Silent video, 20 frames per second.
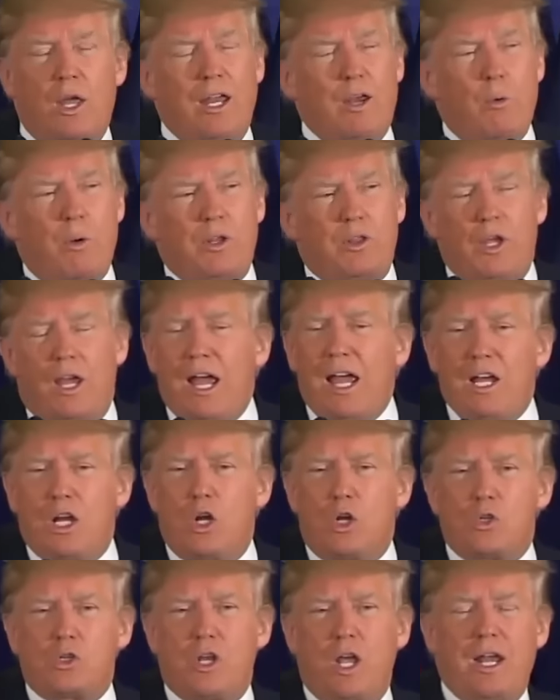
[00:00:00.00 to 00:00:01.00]
anyway, the guy
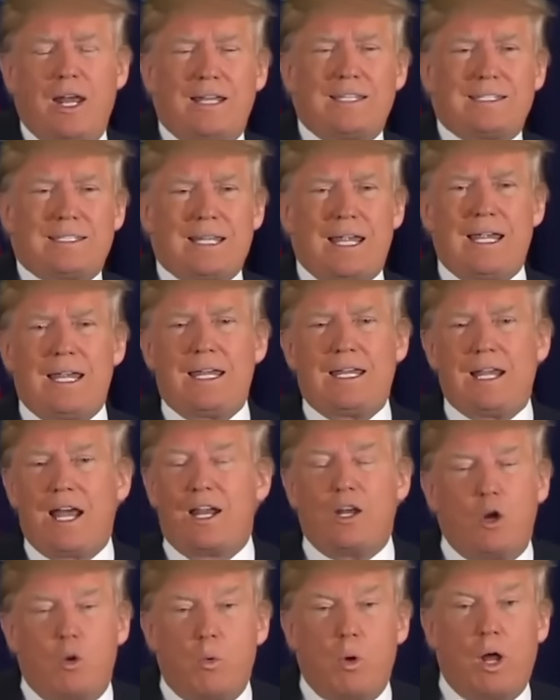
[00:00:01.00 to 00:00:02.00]
goes, and I say,
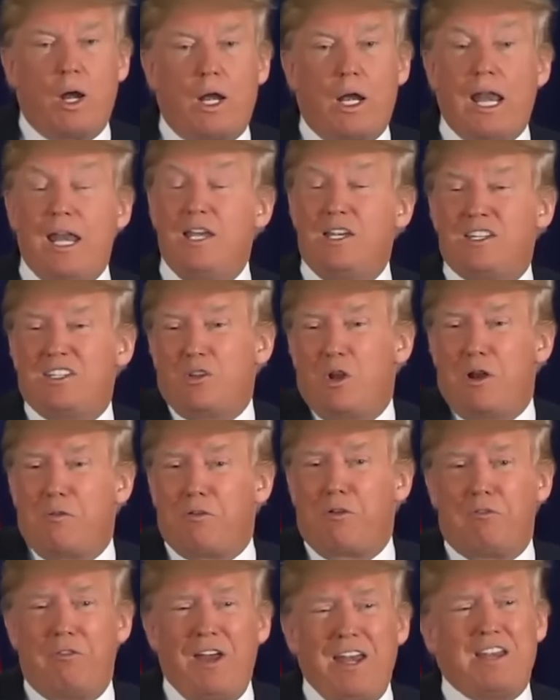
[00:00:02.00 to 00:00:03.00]
I don't want it. And he's sort
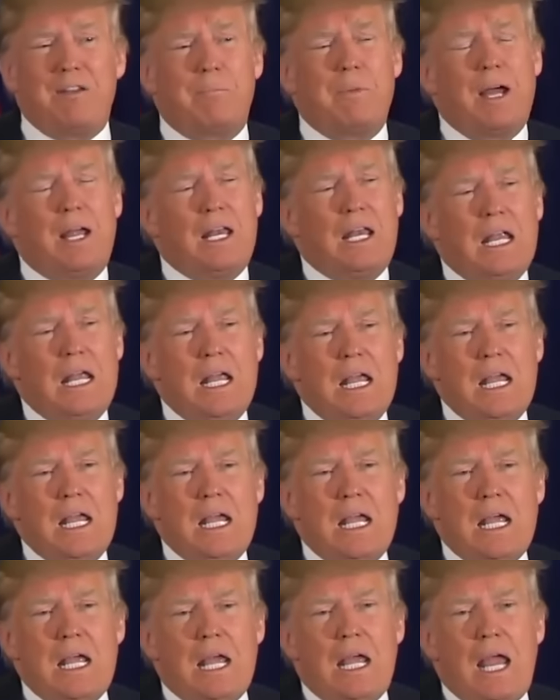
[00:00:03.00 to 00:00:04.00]
of a friend of mine.
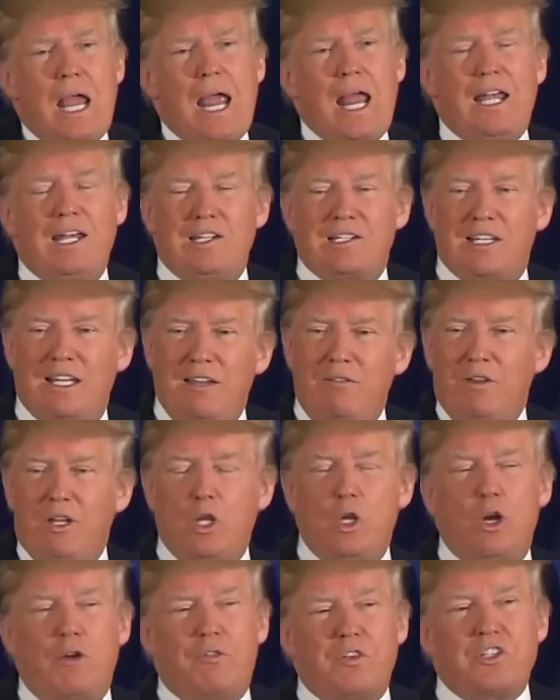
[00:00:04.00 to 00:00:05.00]
And he's
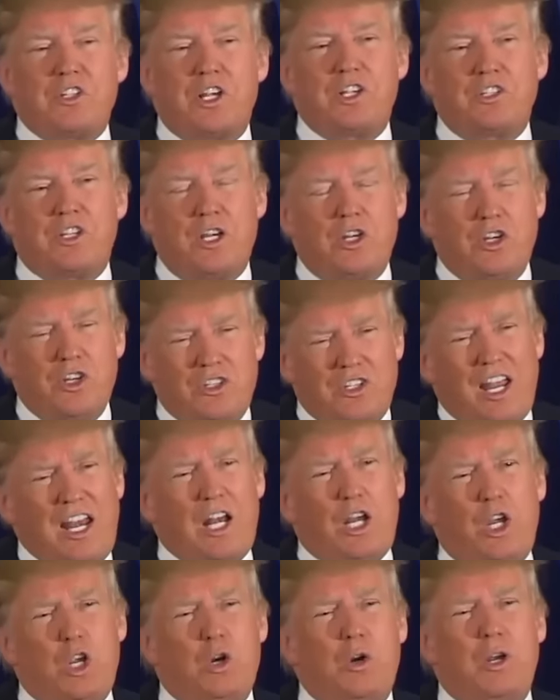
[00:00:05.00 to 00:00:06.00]
leaving the office. I say, just
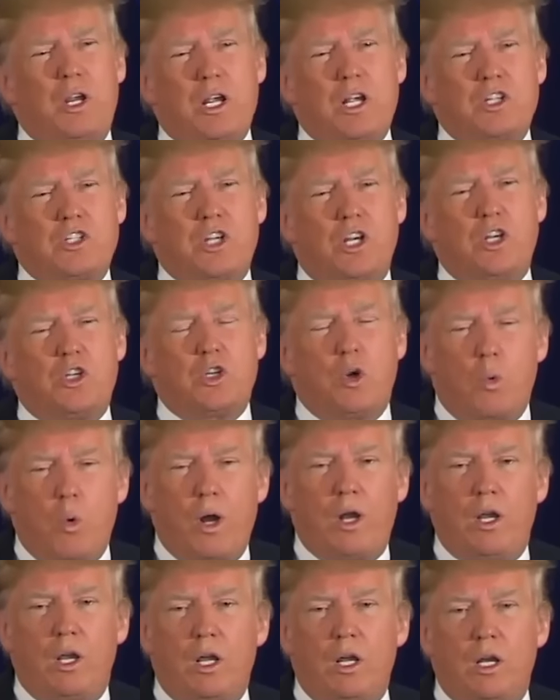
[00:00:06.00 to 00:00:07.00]
out of curiosity, so
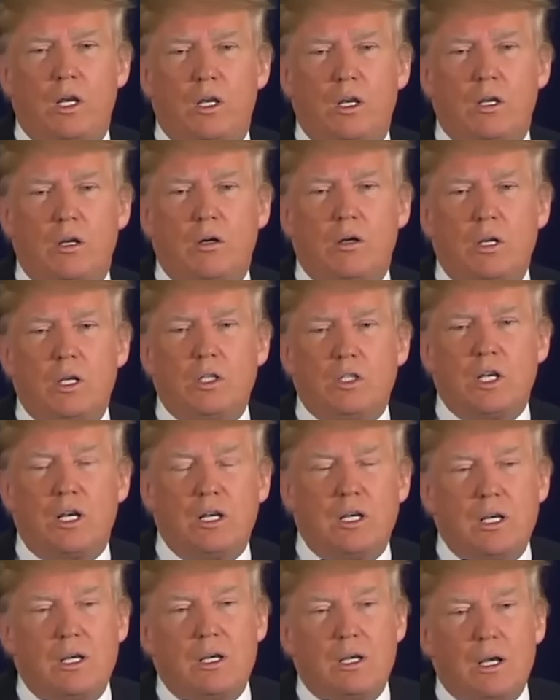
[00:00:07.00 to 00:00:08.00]
what are you going to do? He
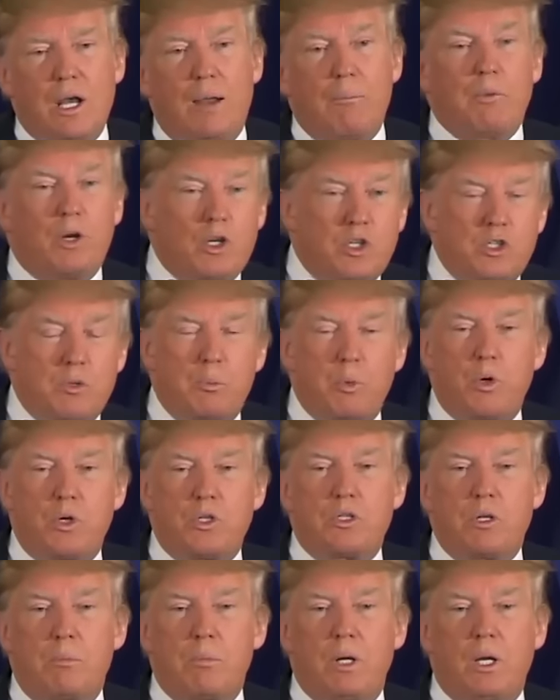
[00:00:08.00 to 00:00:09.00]
said, I'm going to
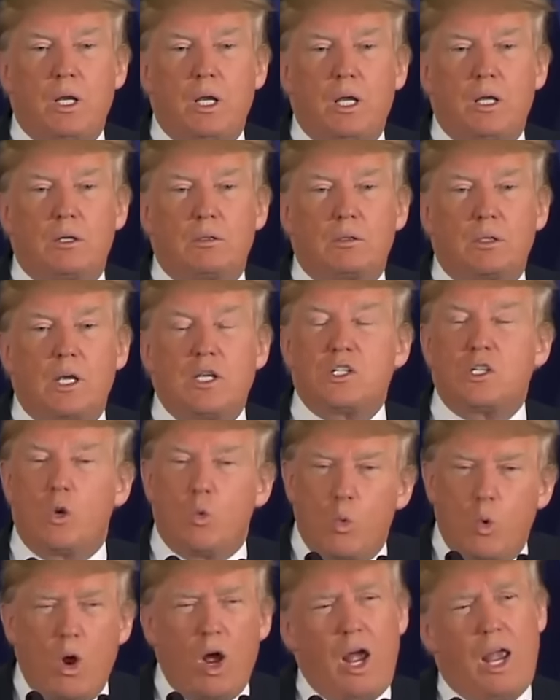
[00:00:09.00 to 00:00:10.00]
support somebody else. I
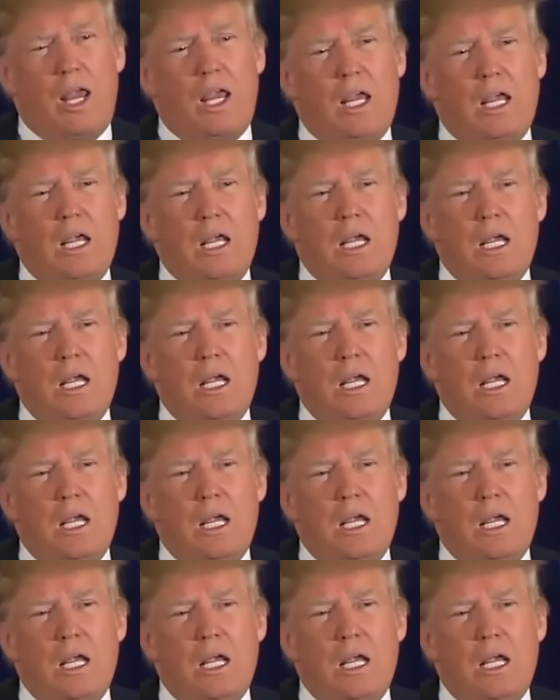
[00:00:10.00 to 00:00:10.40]
said, why?